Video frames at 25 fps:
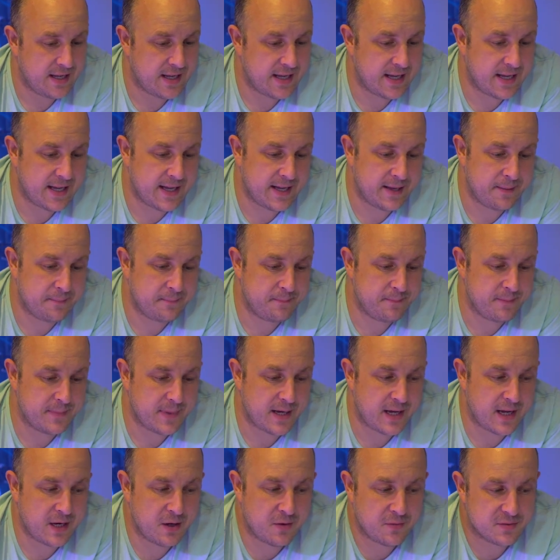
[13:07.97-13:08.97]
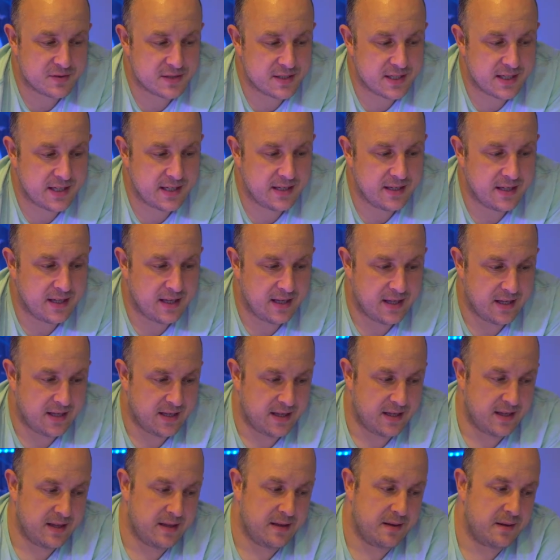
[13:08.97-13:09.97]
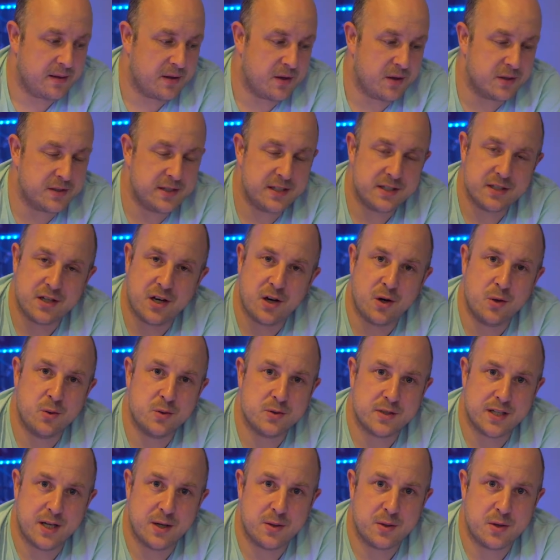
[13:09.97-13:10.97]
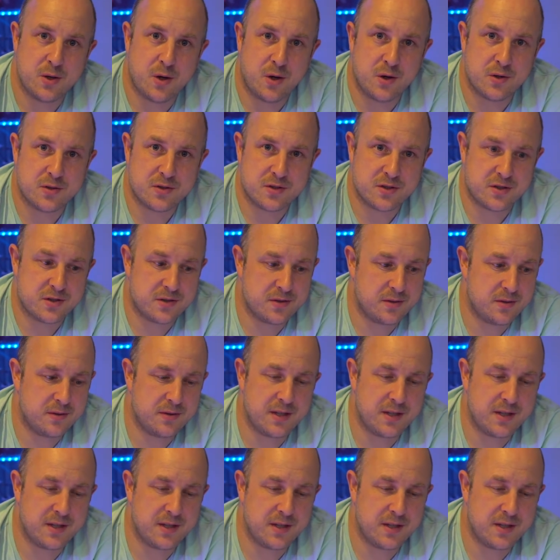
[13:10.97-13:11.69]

And obviously, because these are wholesale costs,